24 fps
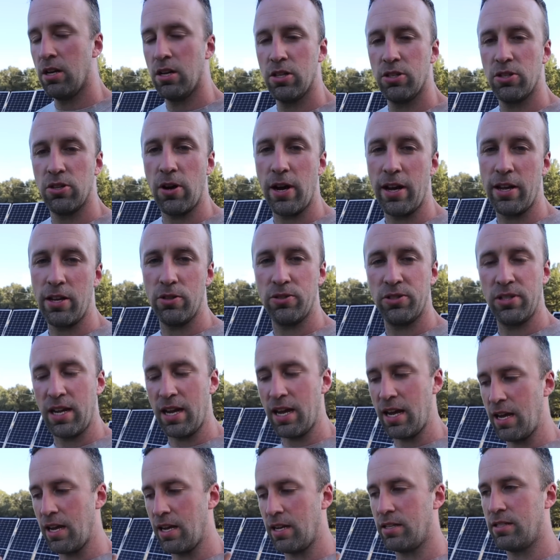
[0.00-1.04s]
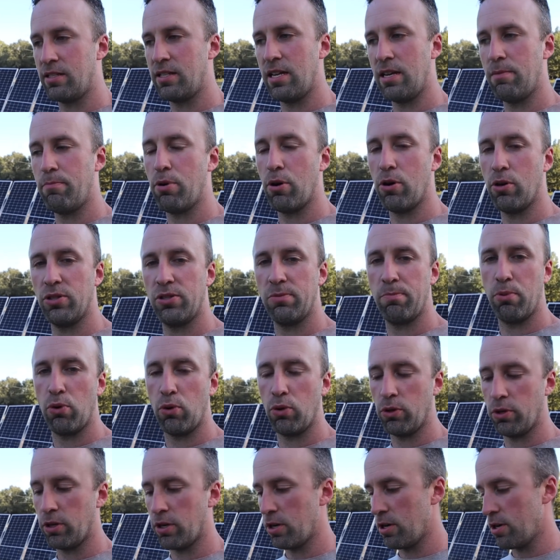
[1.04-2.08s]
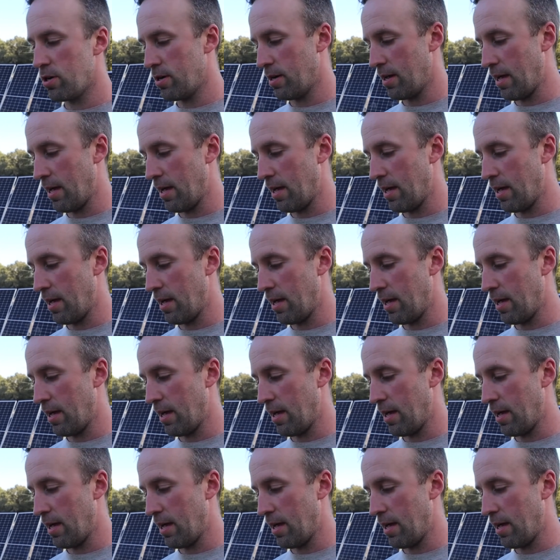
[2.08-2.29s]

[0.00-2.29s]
So I used a T-post puller